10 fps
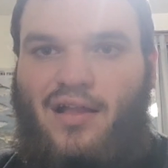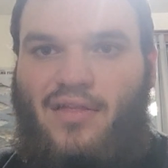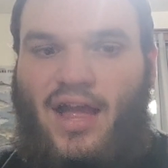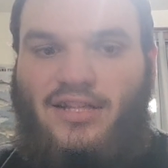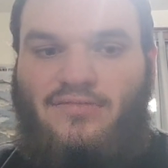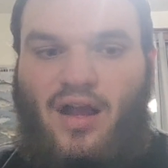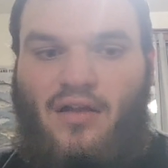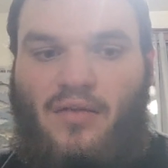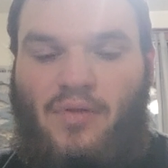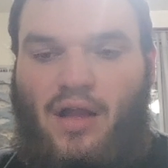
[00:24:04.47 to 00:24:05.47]
That's why
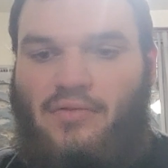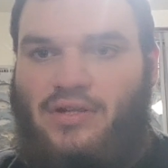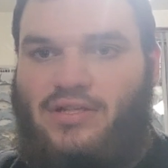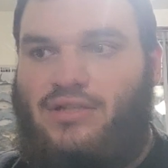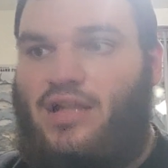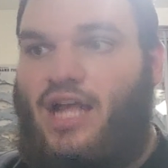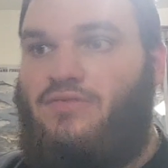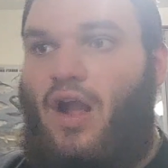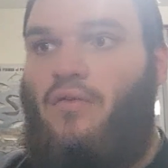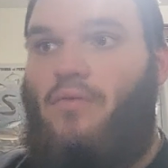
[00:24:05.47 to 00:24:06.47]
we're probably
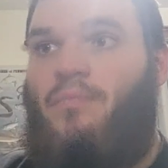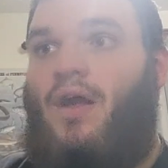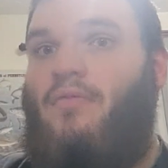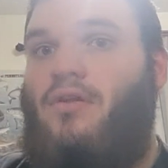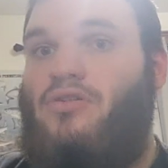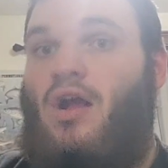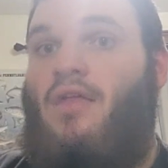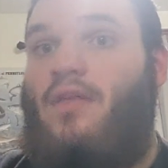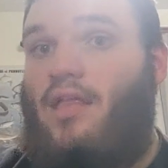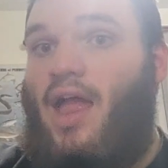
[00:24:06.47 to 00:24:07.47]
gonna try
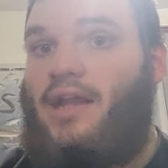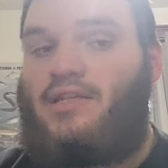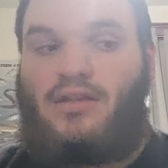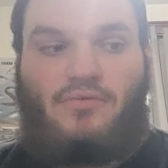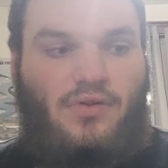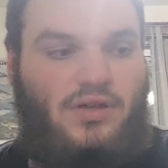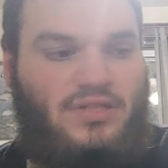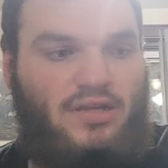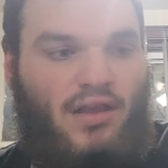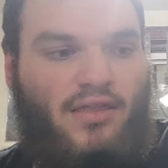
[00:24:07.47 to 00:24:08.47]
on the lights here. We're gonna
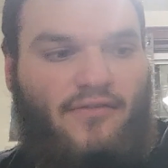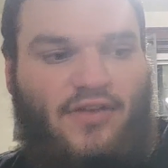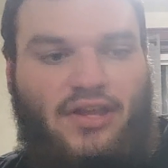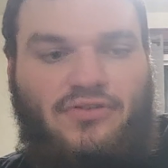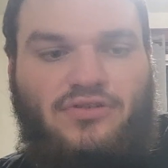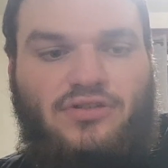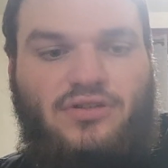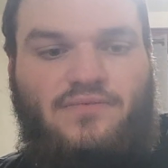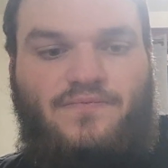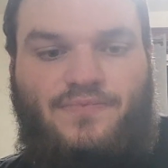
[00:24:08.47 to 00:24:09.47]
see all the figures.
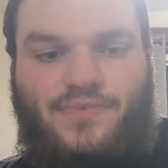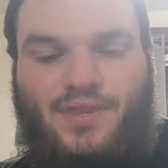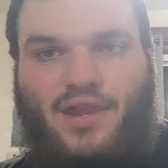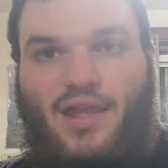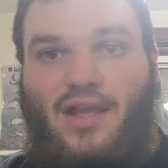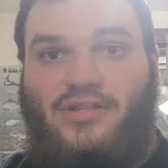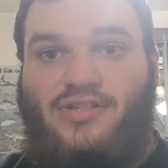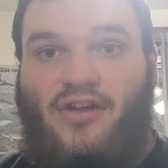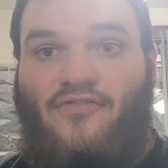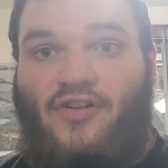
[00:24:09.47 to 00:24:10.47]

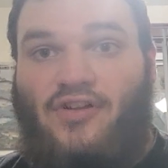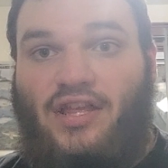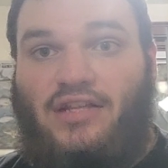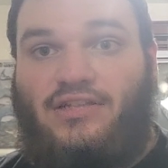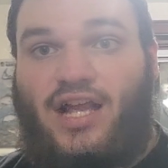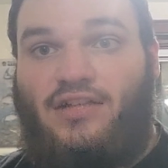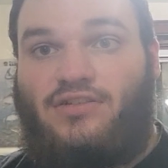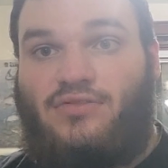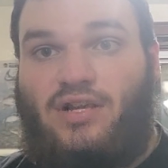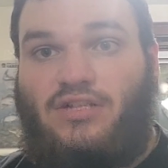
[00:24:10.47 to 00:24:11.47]
So for the
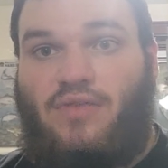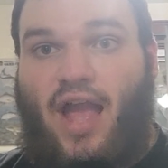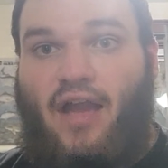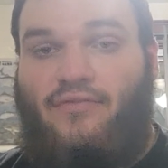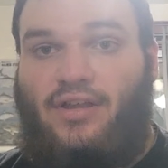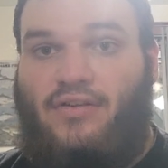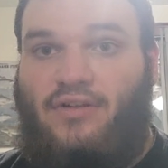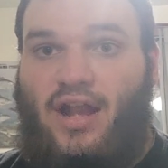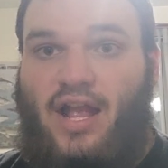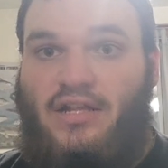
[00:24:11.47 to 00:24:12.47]
accessories we have
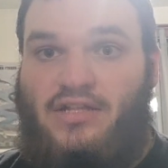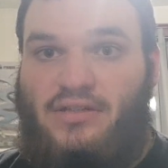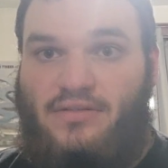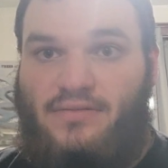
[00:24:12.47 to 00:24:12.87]
here is,